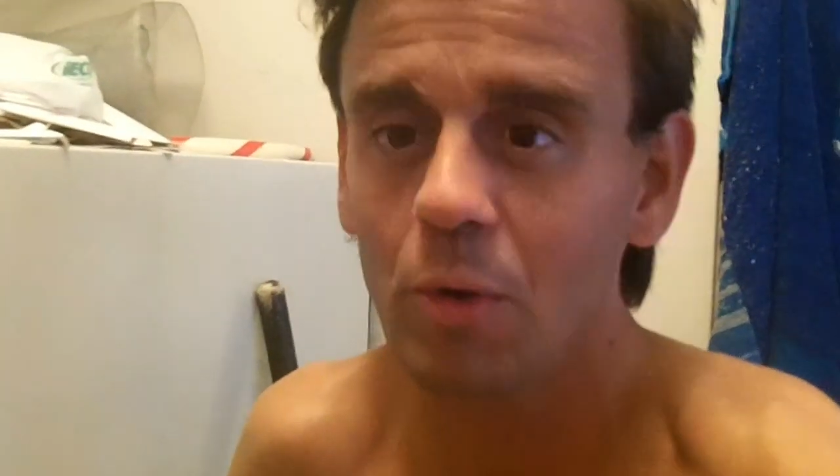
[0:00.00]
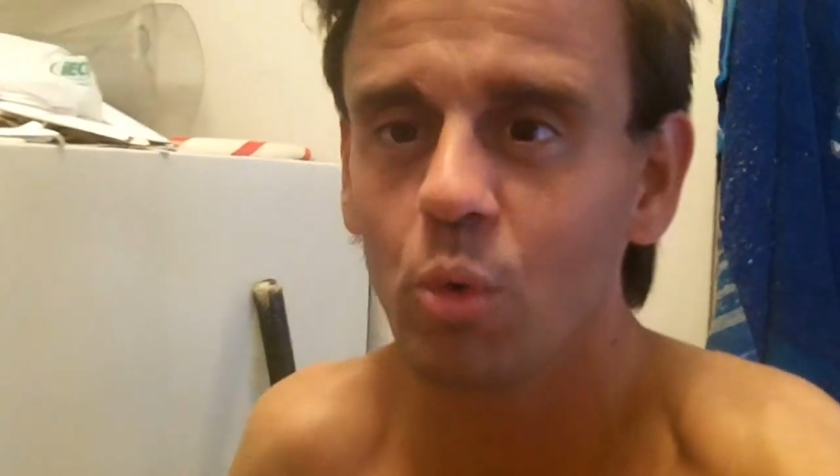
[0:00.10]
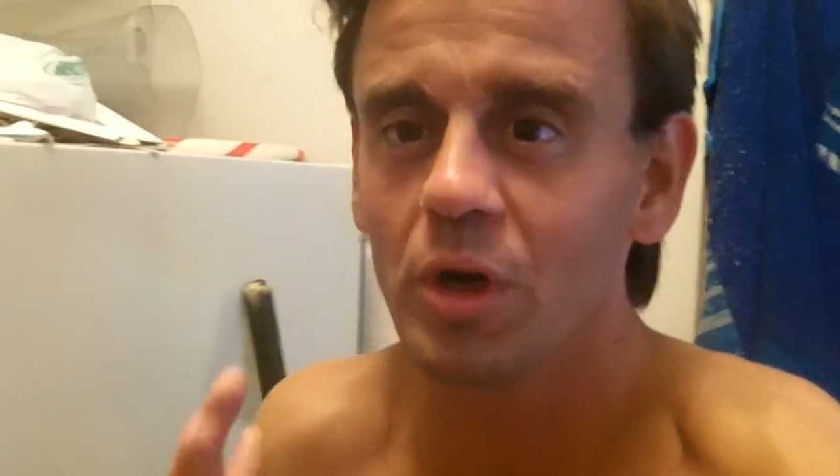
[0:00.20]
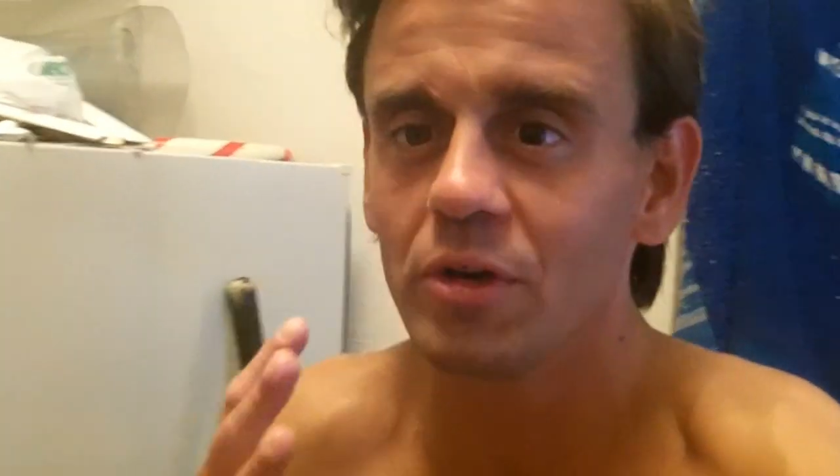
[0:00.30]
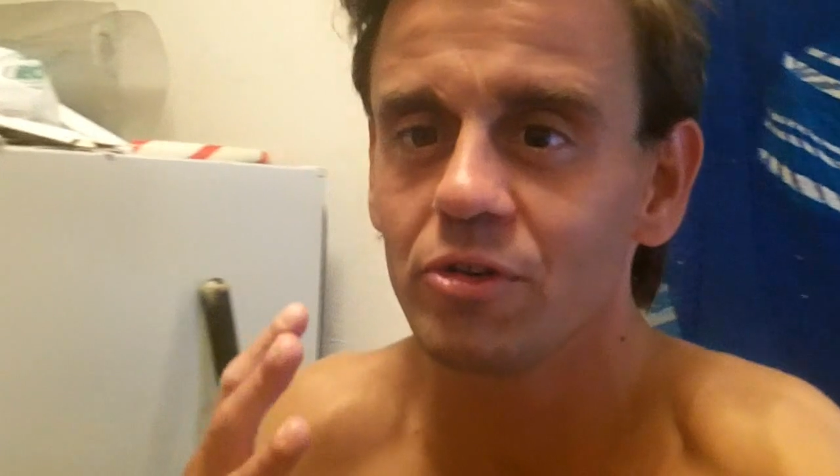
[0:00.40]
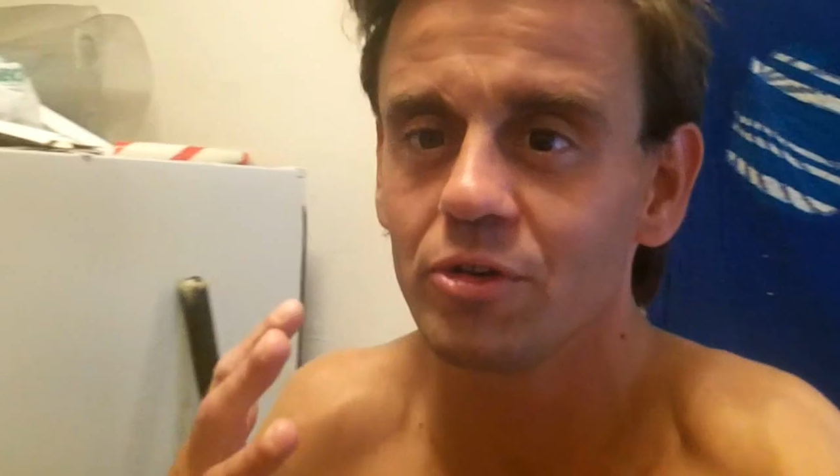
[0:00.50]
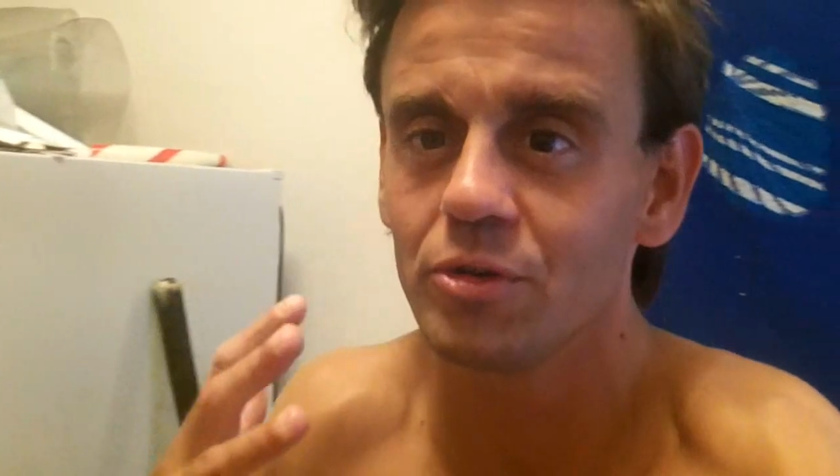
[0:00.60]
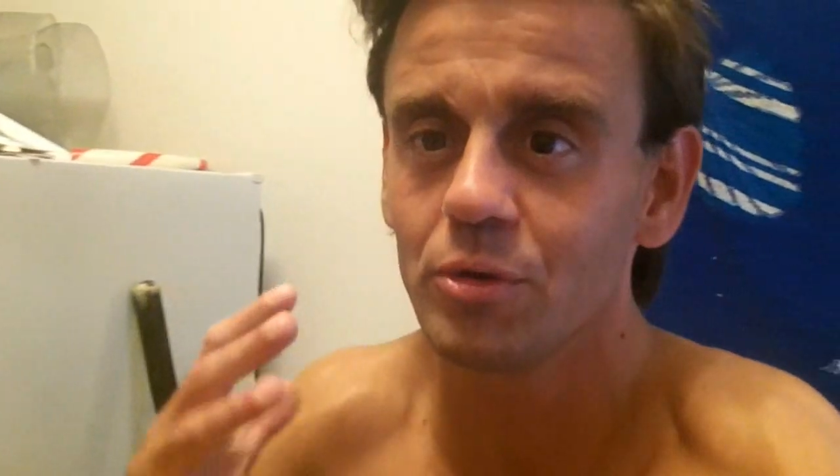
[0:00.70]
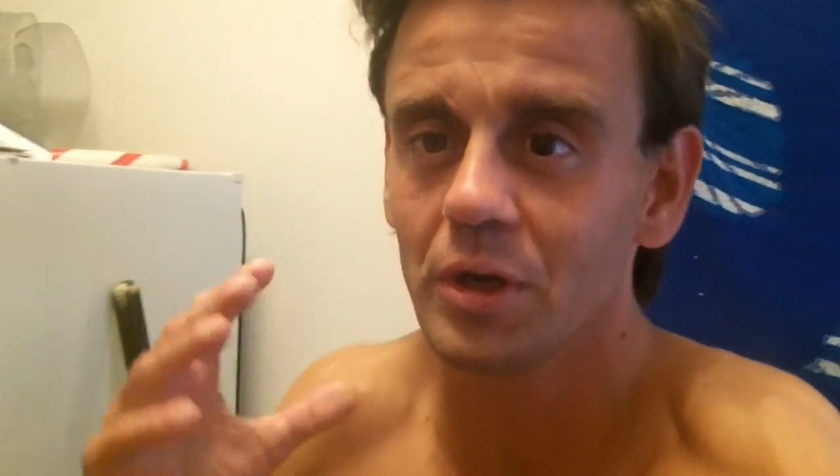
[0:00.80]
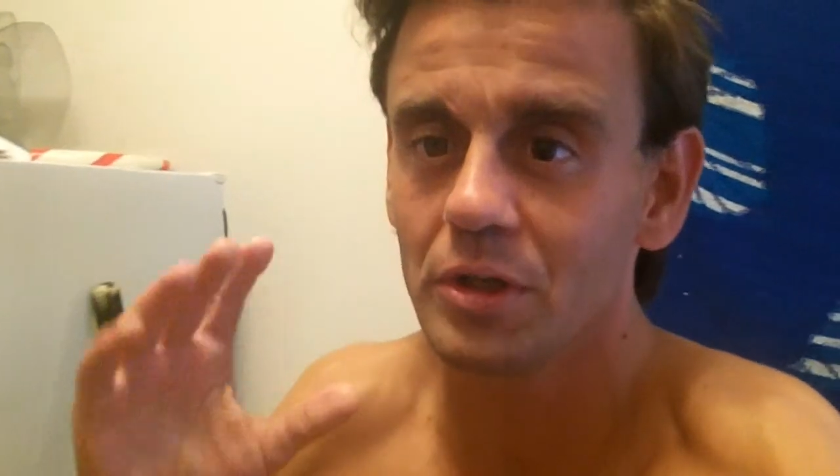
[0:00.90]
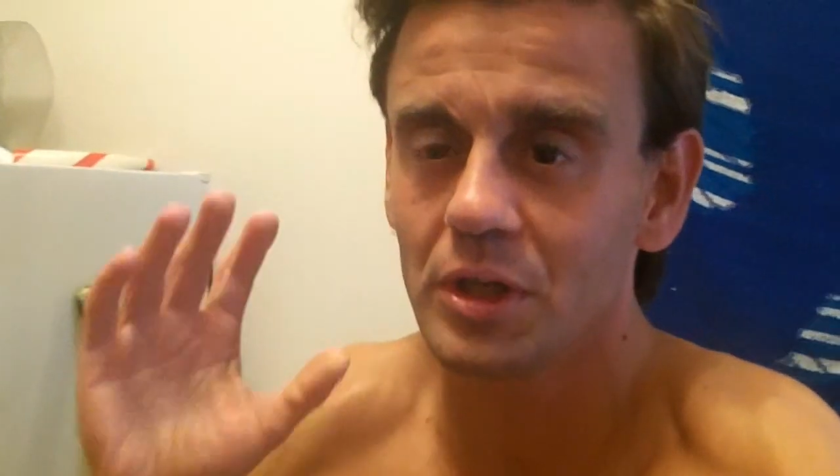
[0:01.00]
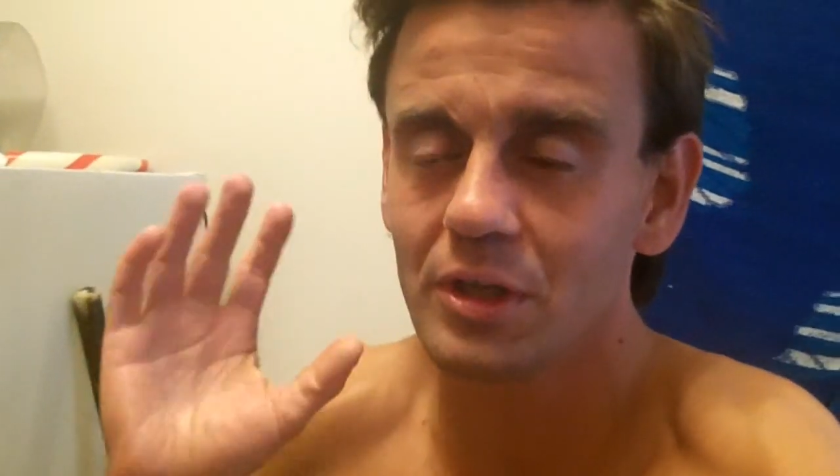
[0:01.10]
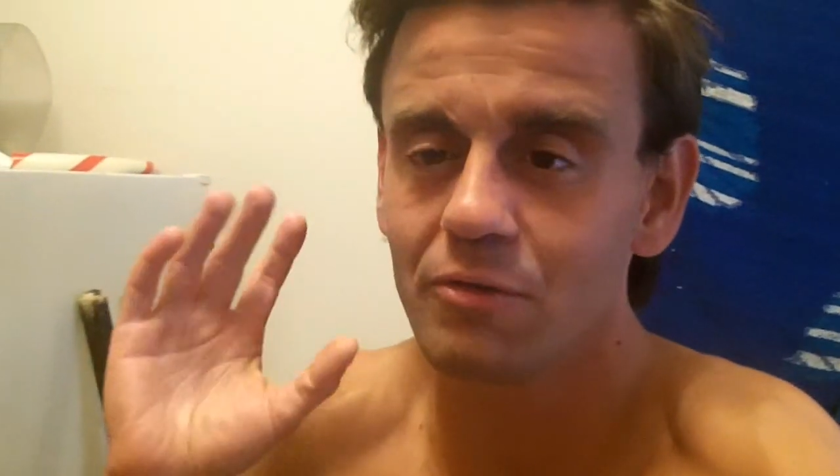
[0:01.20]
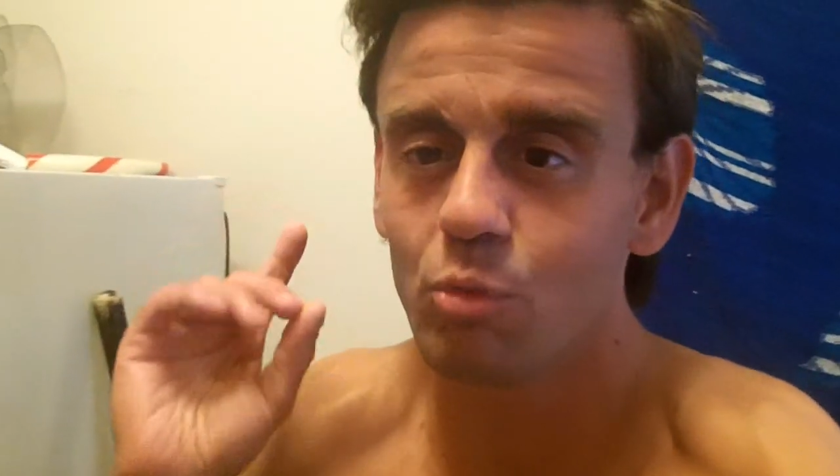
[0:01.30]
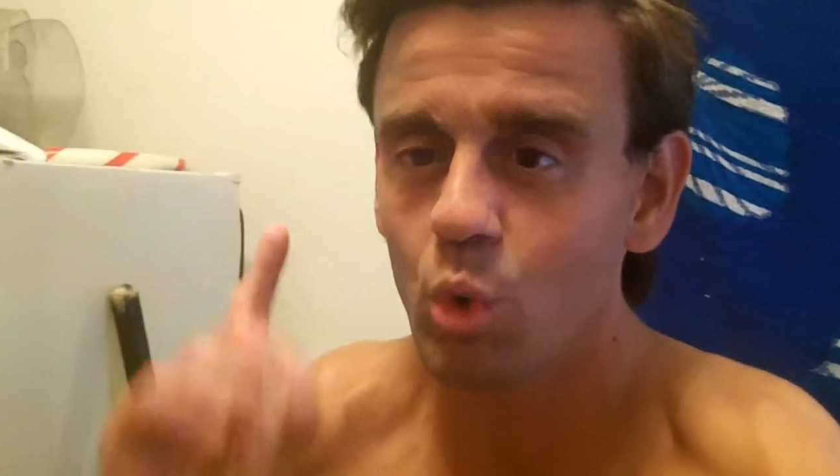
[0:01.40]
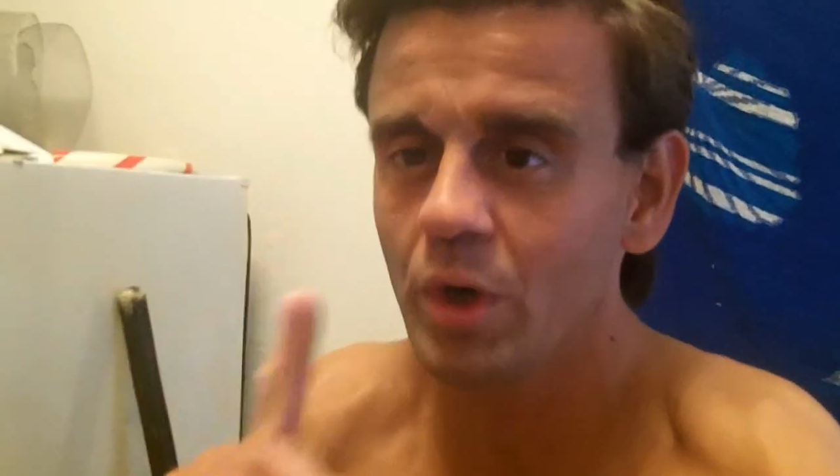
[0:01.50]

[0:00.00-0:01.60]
I wanted to give